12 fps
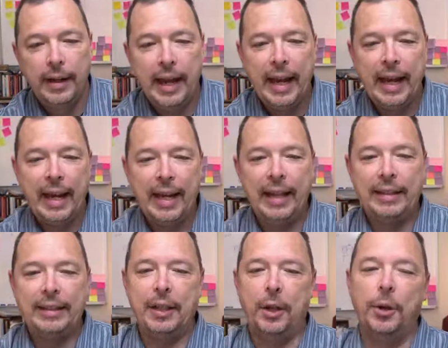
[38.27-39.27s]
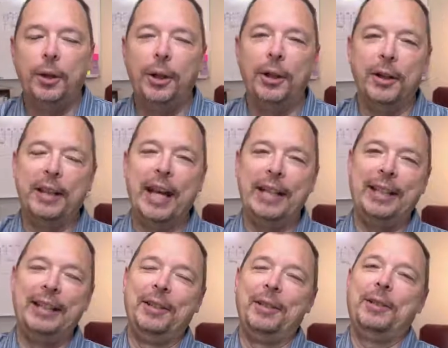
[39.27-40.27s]
Hey, look, that
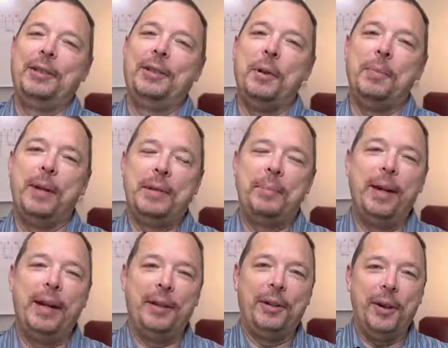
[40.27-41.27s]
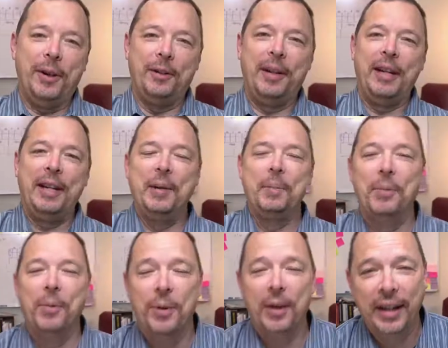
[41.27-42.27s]
looks so much better already. Good
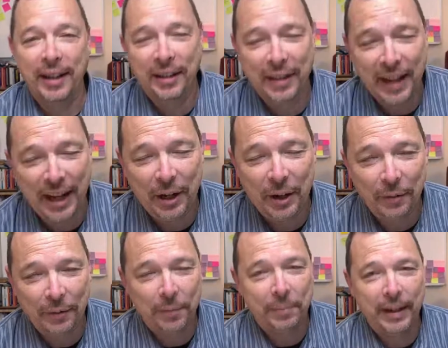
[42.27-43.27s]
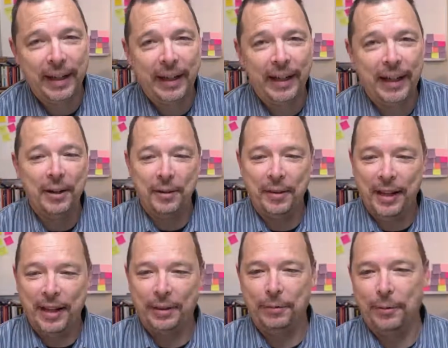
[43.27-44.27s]
morning. Thank you for being here.
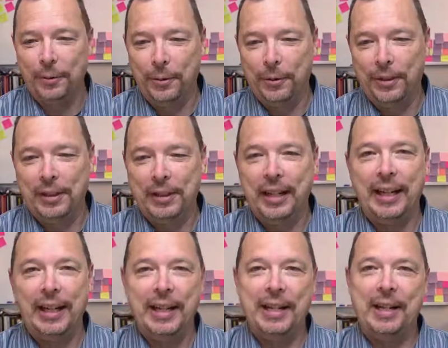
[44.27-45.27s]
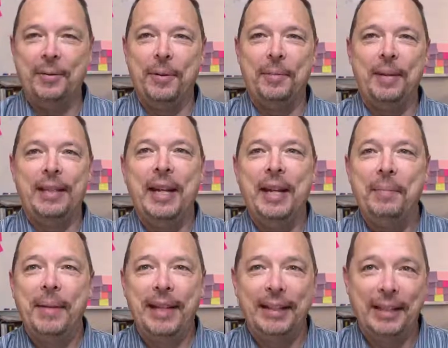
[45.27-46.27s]
Thanks for sticking in there with me. 10
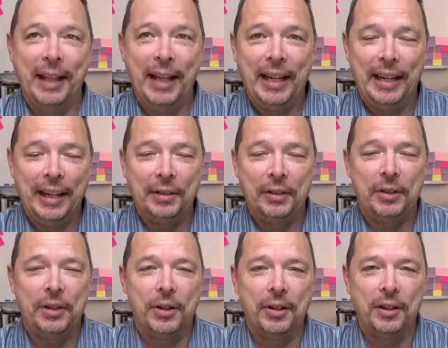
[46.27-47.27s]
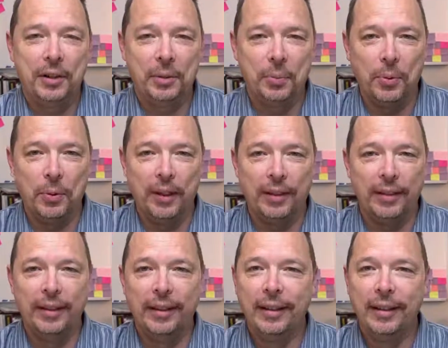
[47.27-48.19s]
minutes late getting started this morning.